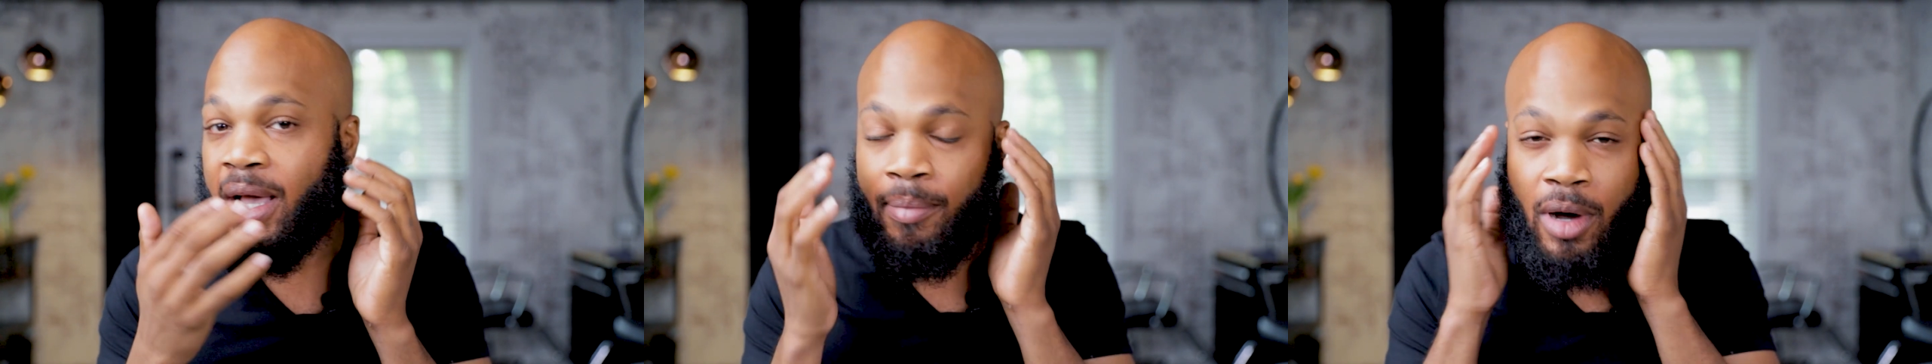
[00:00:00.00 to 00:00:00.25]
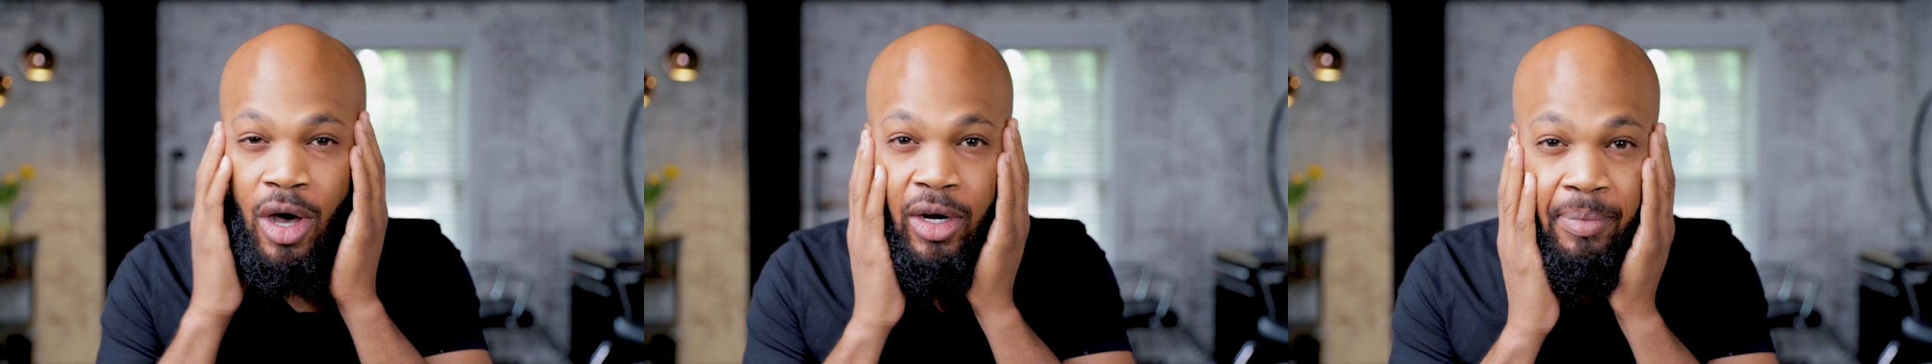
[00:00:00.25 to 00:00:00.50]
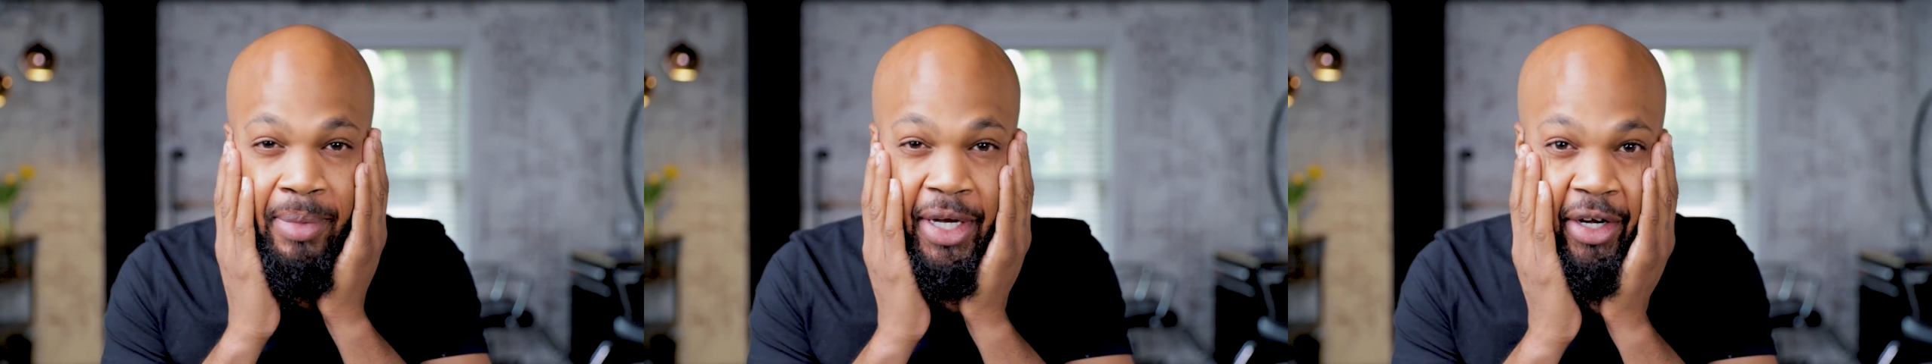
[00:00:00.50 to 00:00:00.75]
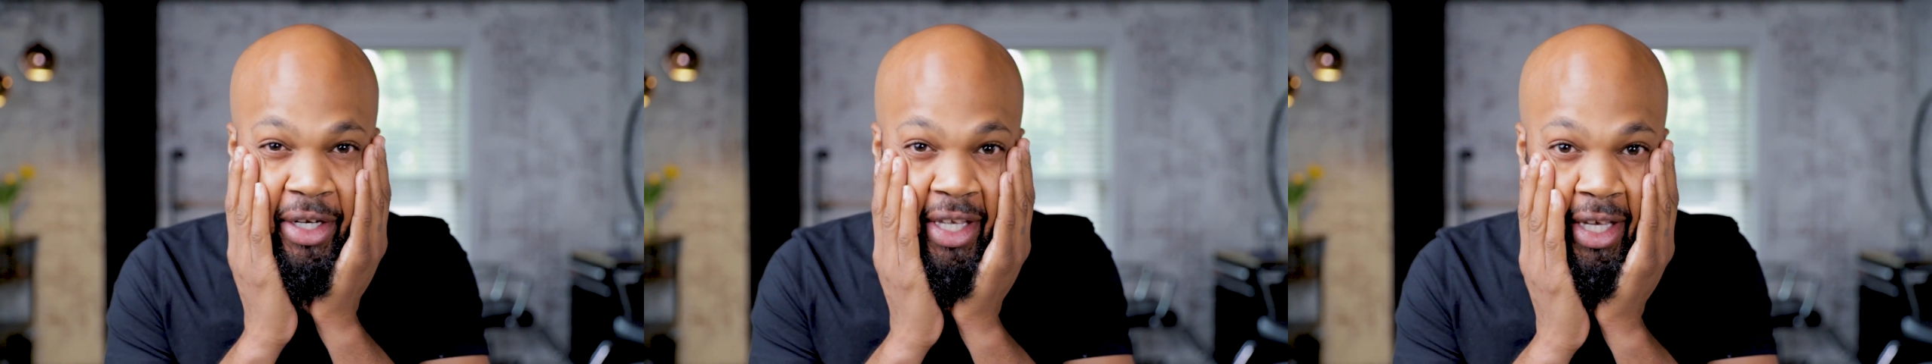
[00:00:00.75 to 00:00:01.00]
my bald and
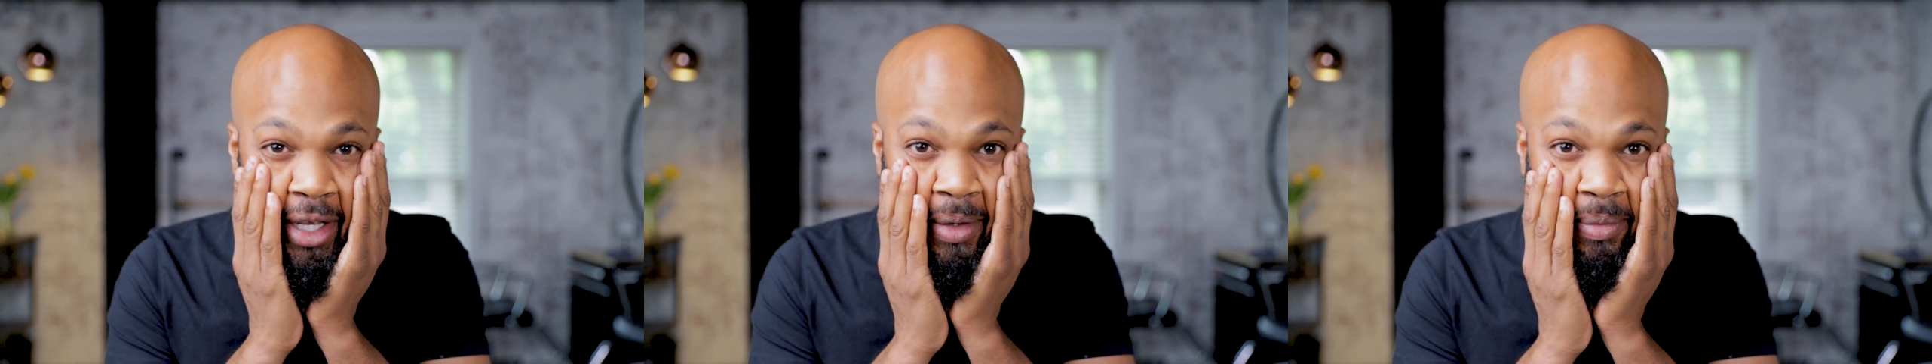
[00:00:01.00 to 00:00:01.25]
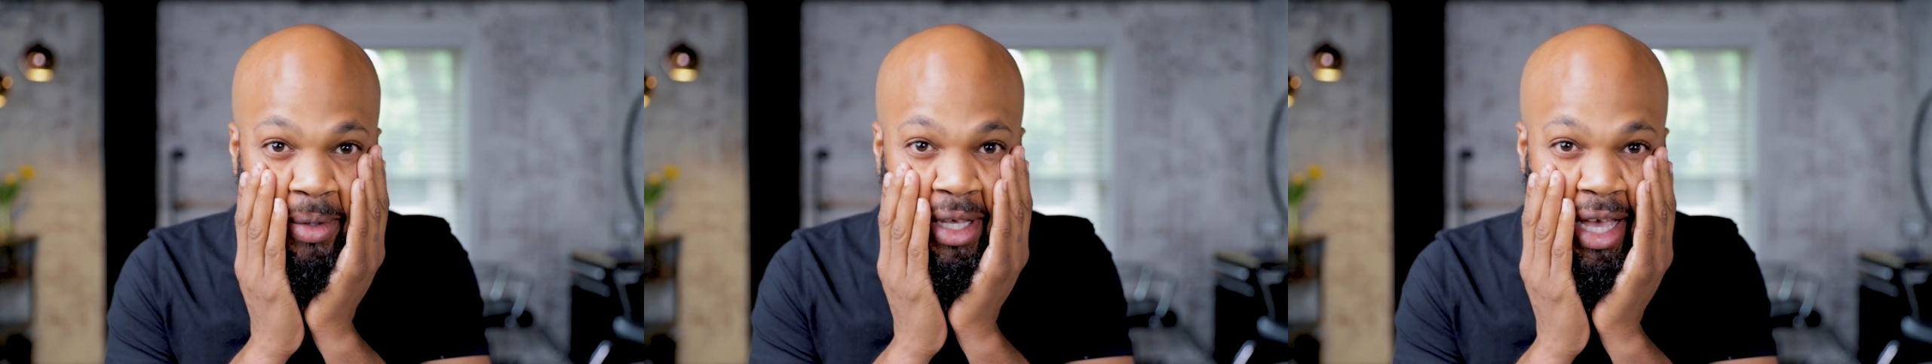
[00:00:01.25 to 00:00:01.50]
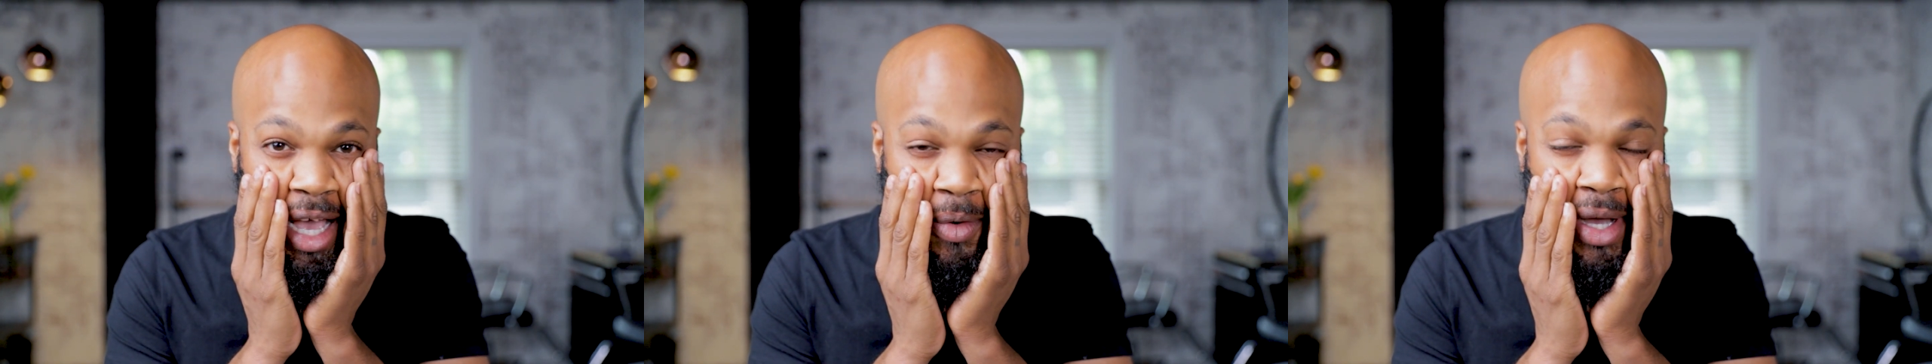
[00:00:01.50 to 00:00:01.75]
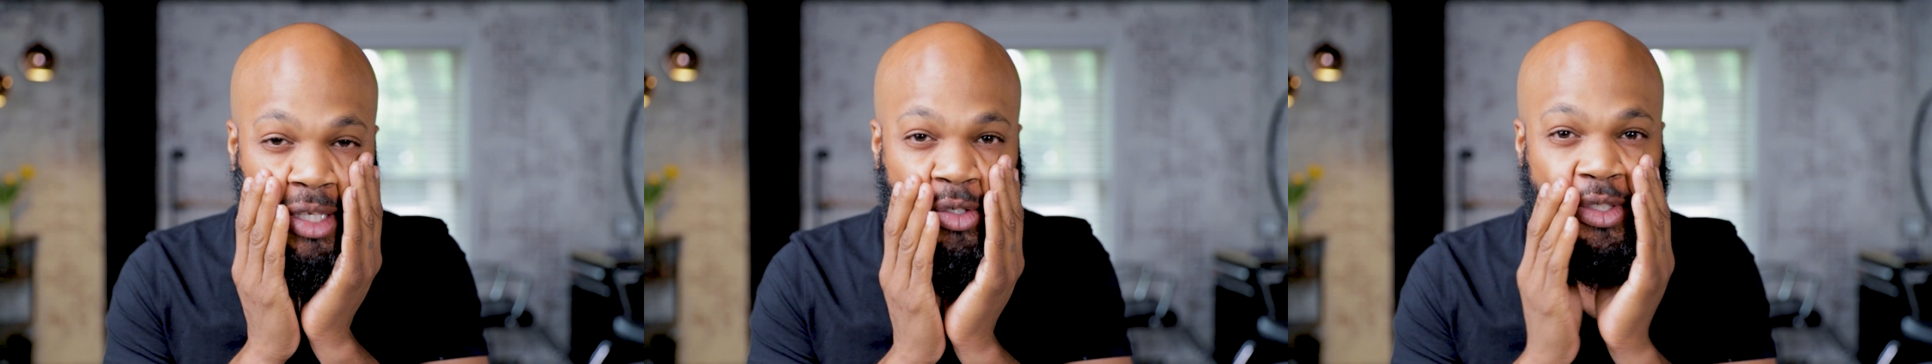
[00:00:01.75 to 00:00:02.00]
beard kit and
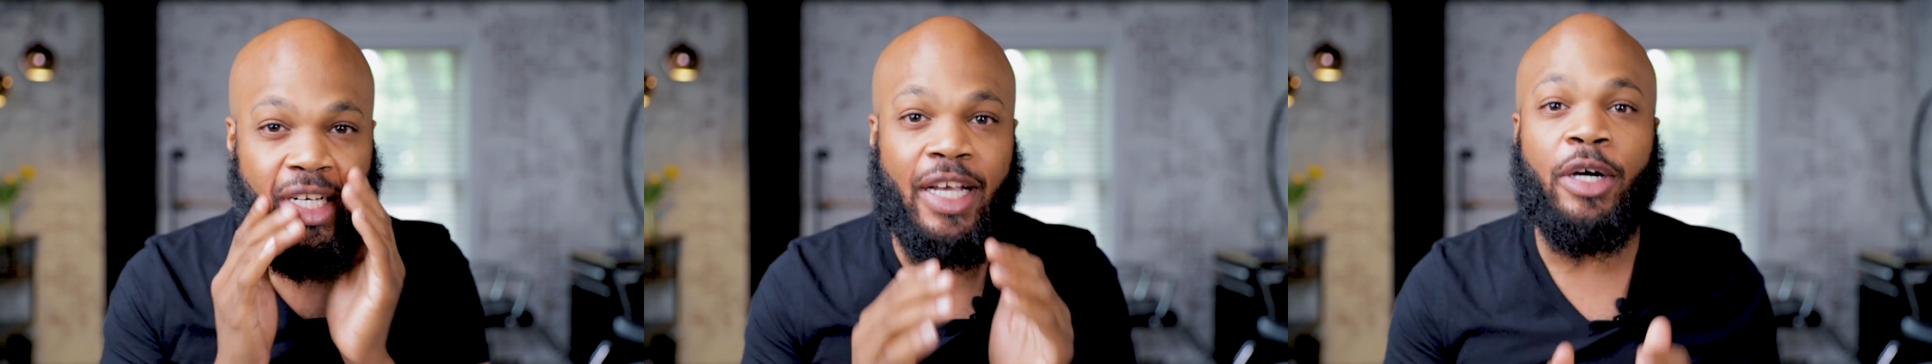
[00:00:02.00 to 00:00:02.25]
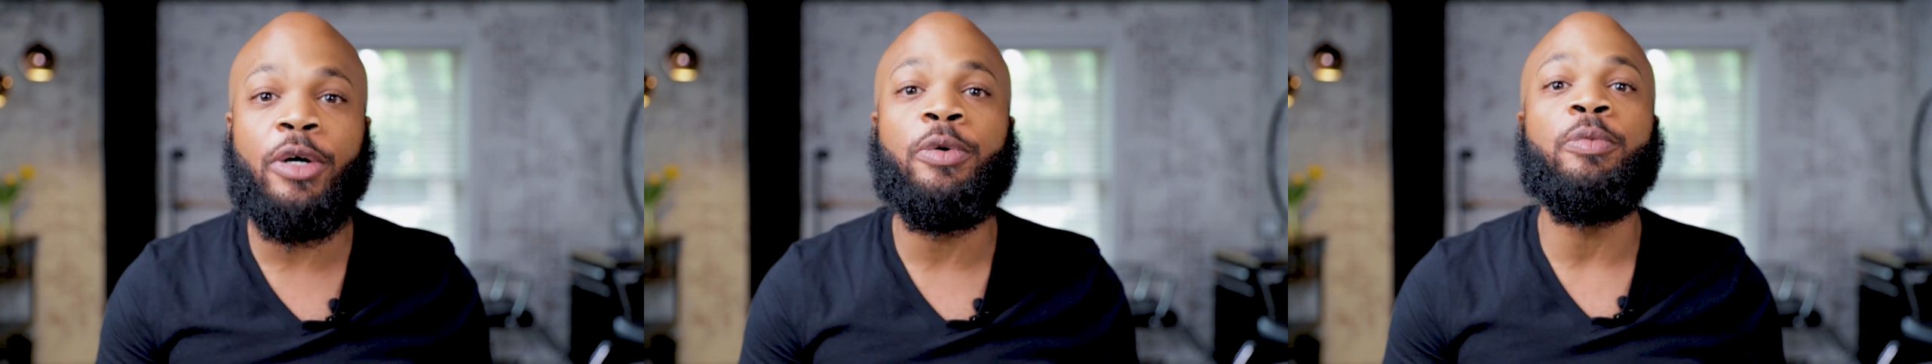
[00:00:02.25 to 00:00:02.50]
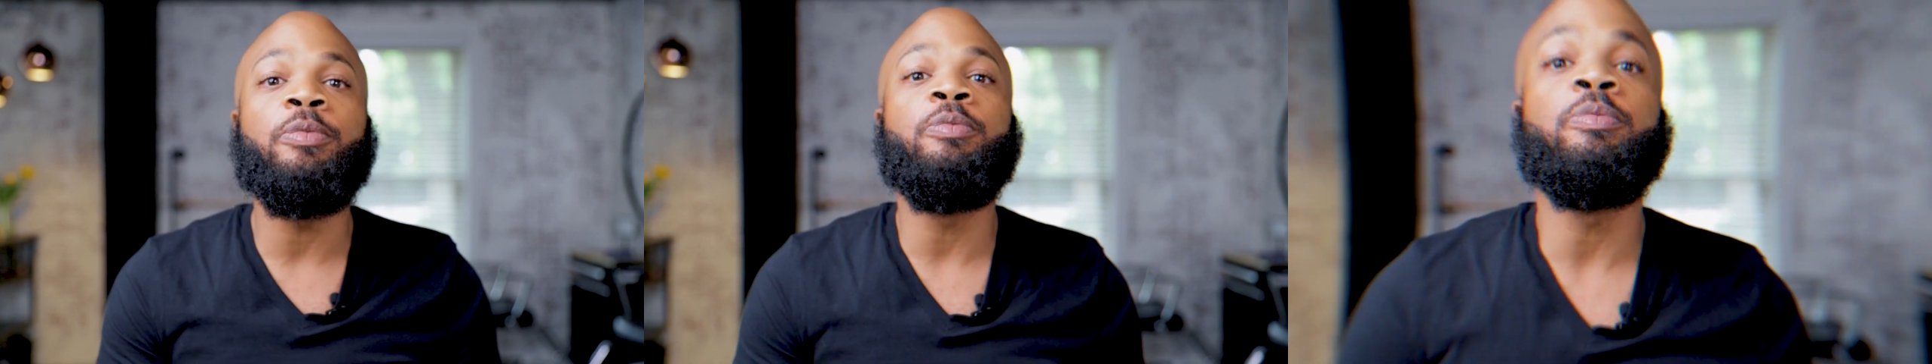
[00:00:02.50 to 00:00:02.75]
how I use it at home.